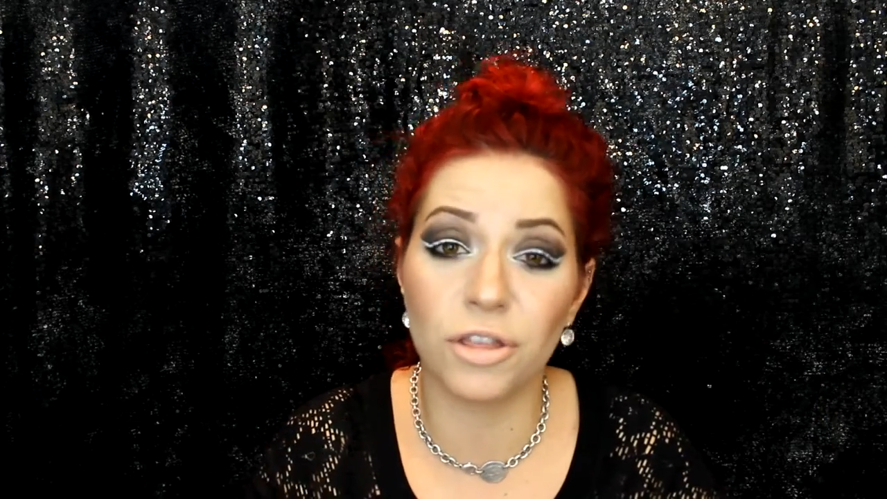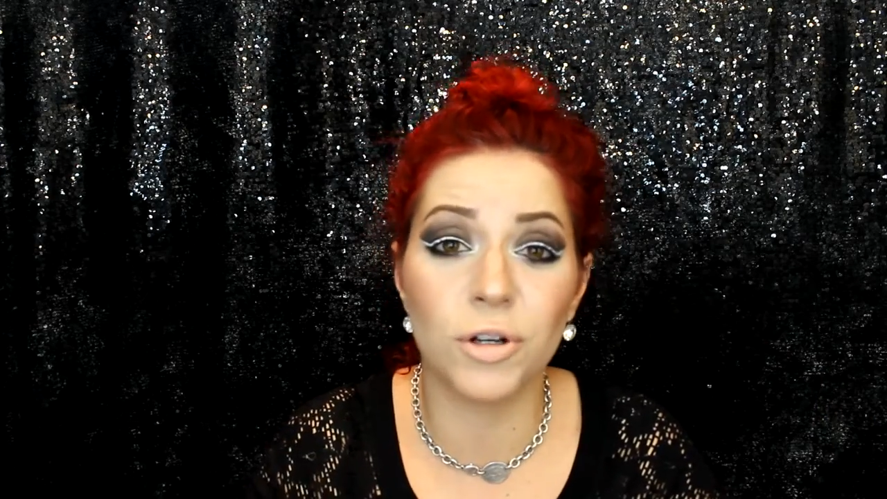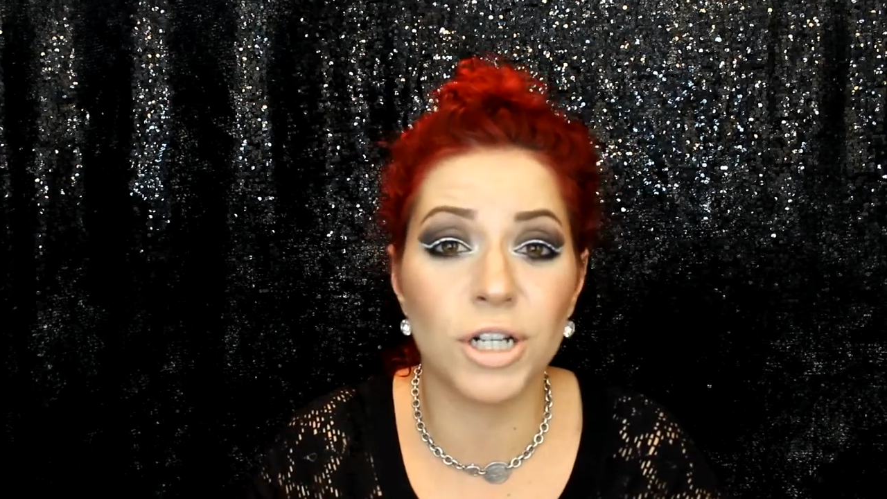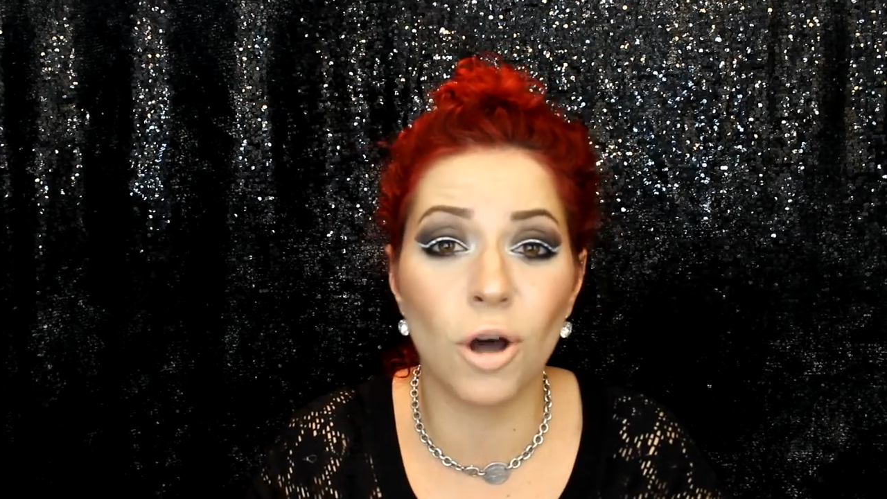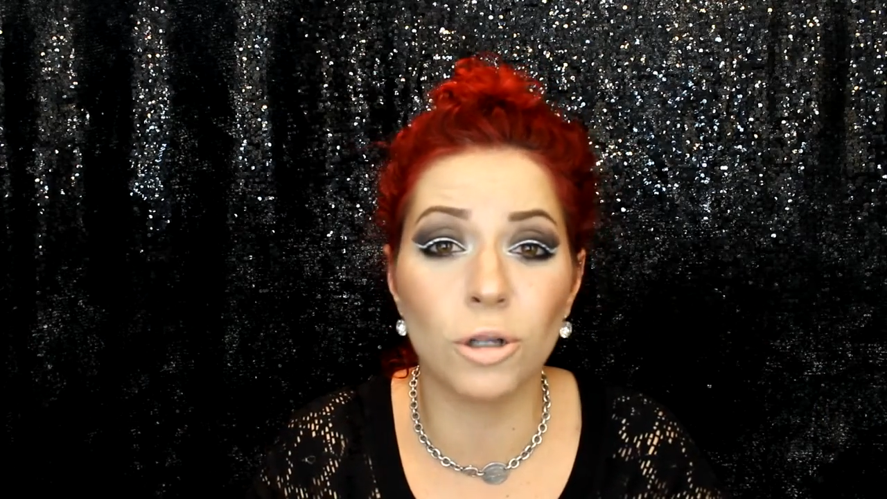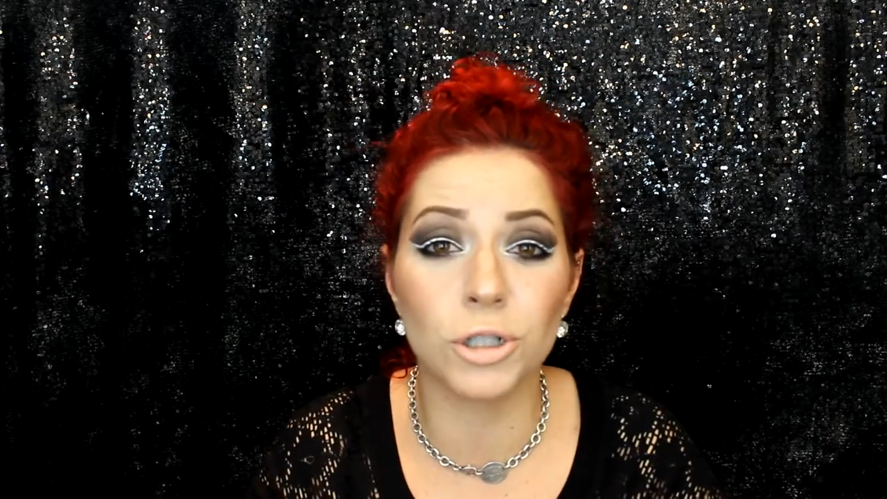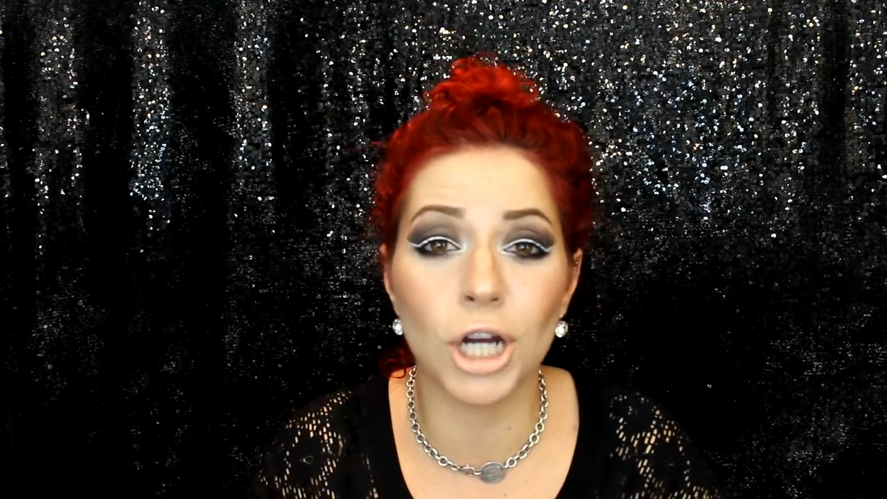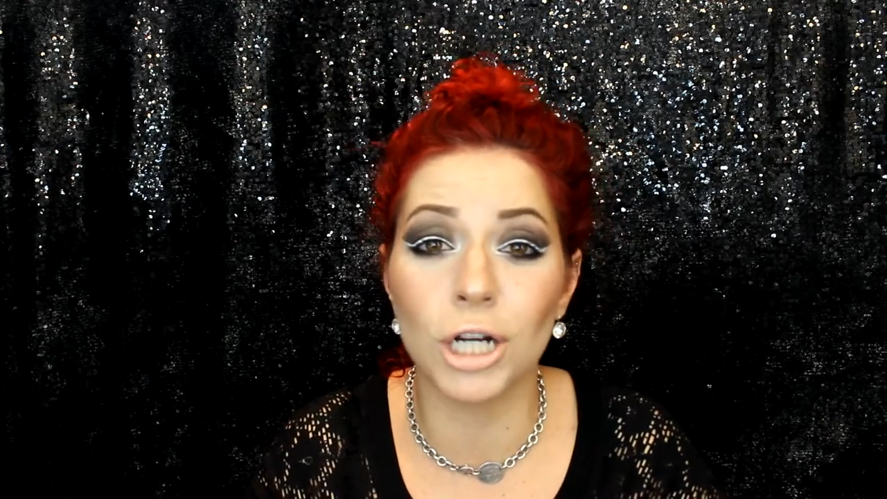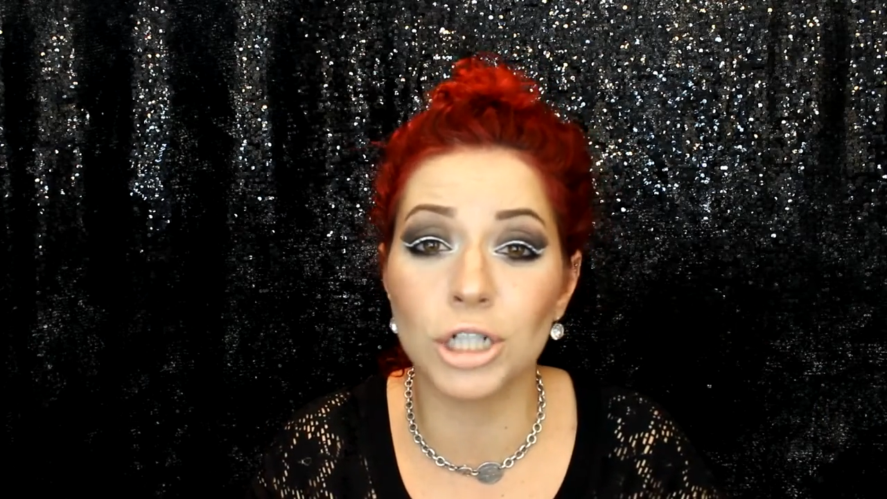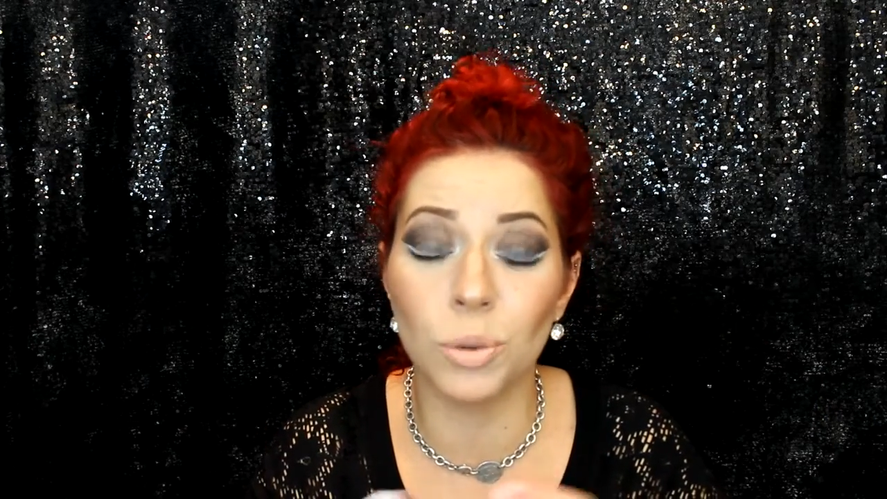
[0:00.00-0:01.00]
$30
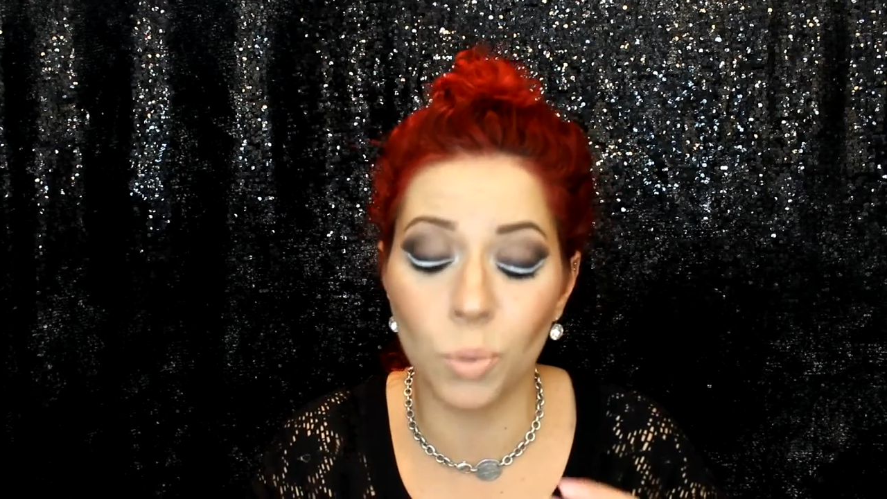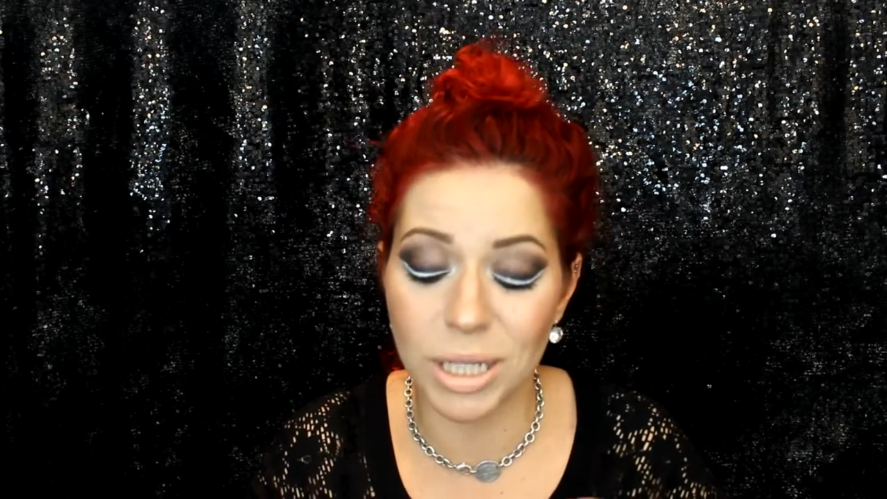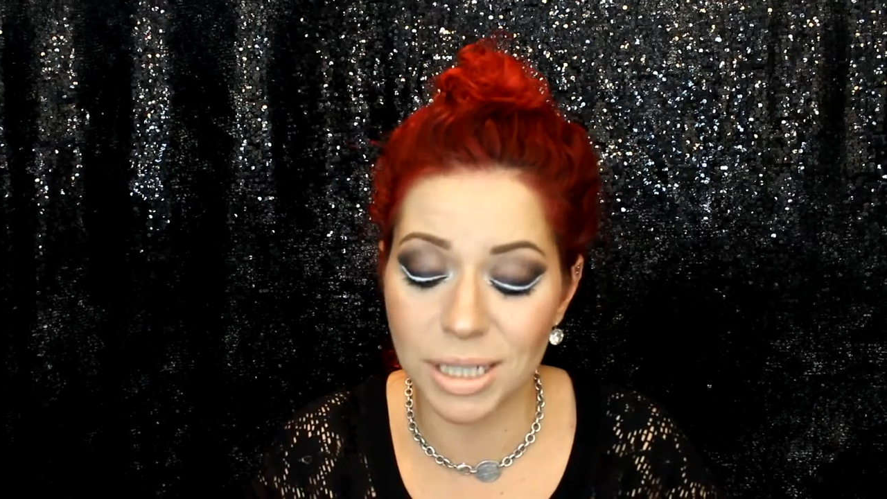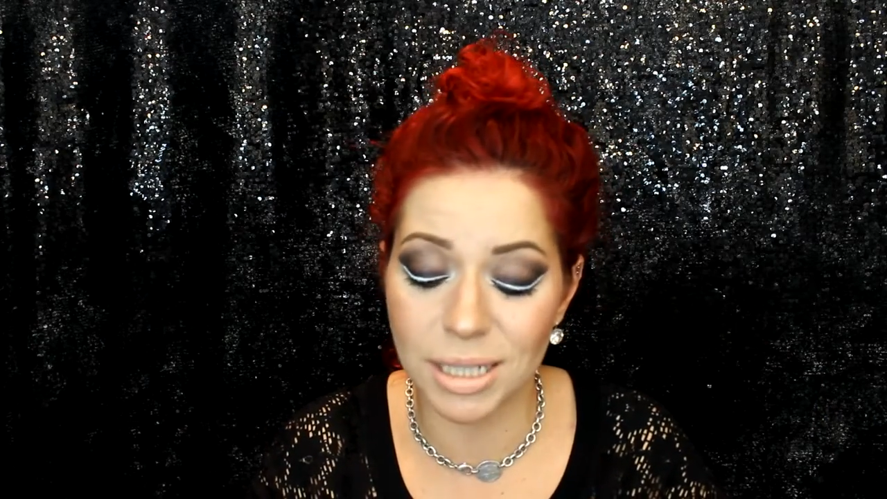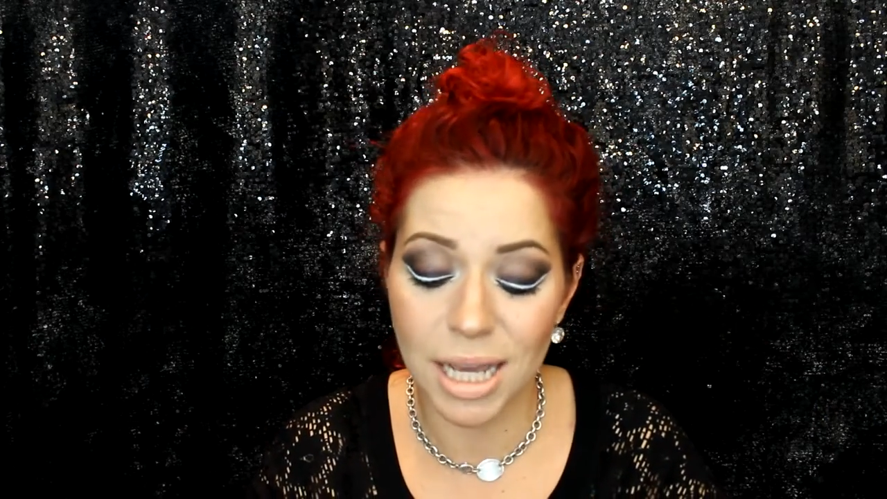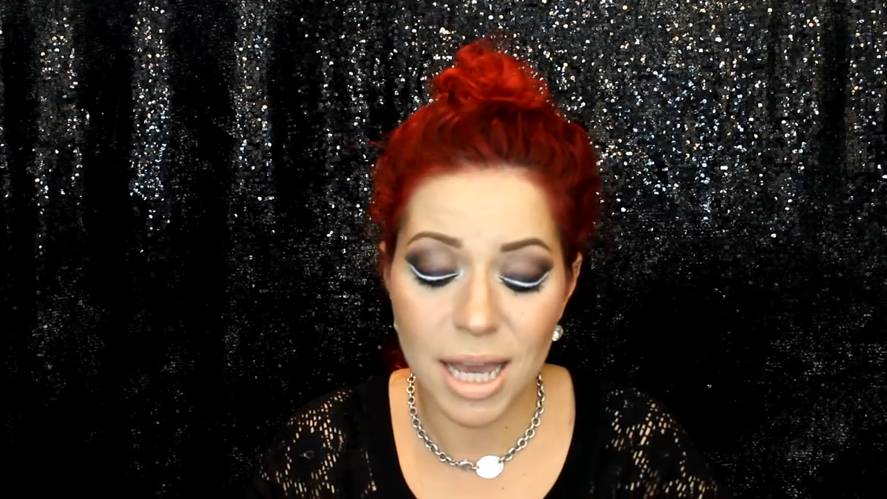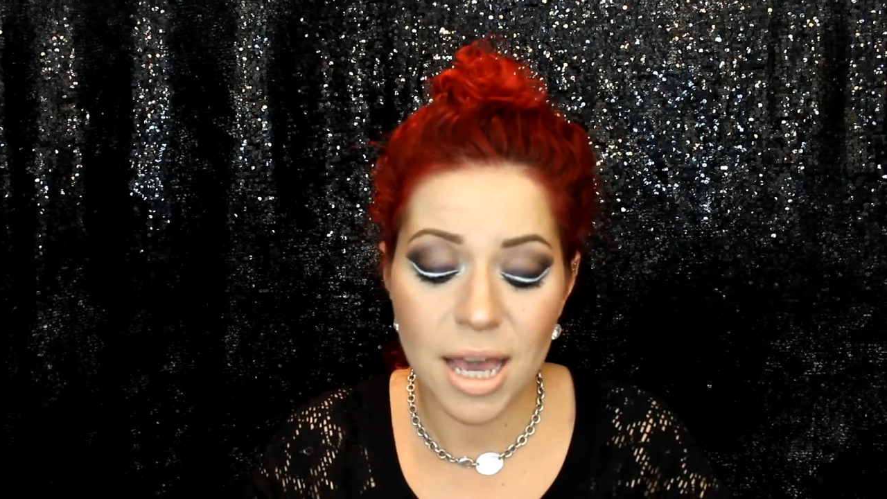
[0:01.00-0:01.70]
charge, and it wasn't.